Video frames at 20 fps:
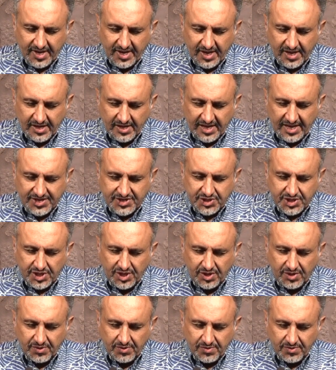unless
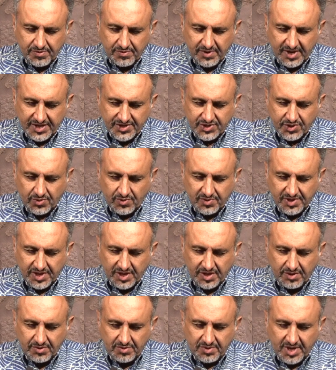you, as only
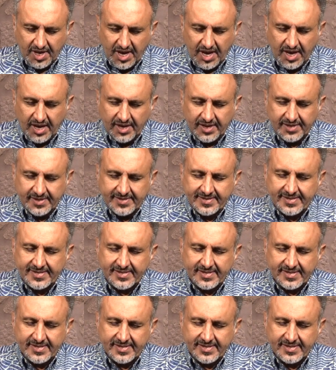you can,